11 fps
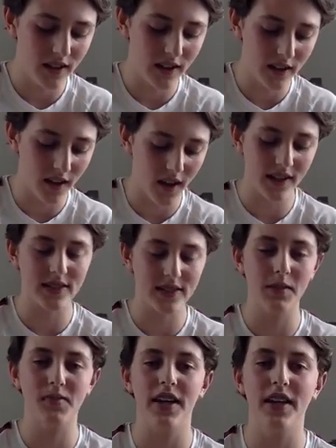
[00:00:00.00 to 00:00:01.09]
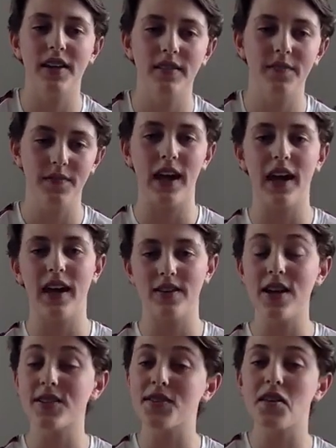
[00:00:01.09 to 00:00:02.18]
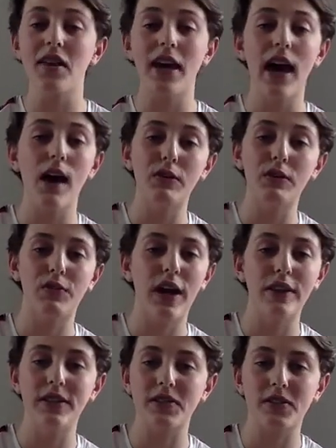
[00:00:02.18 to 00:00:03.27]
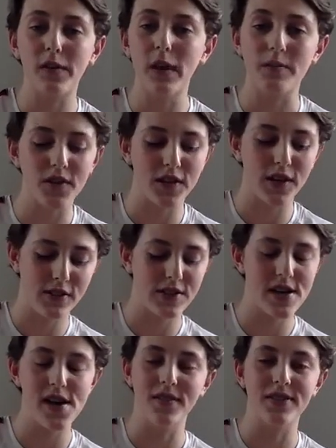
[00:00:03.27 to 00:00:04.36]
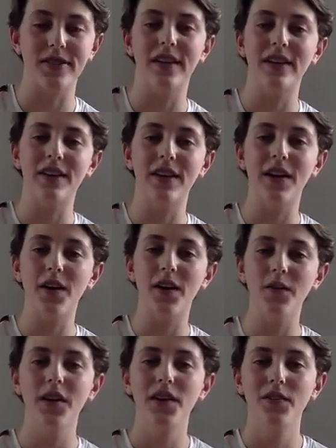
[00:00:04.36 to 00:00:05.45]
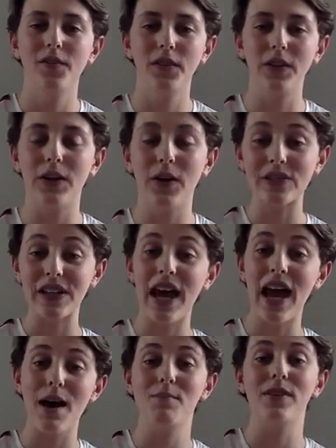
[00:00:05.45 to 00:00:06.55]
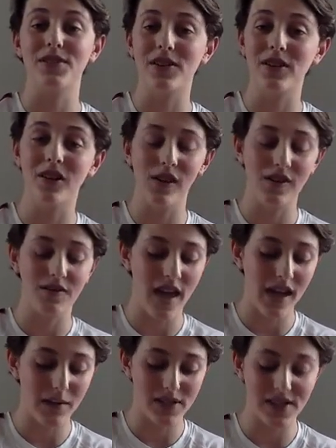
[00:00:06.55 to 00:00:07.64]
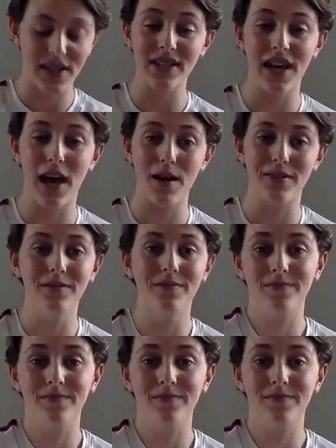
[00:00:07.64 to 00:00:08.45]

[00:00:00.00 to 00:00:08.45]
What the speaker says: audience comes in, they chances are they haven't read the script or done the show, so they don't really know what's going to happen. So if any mistakes happen,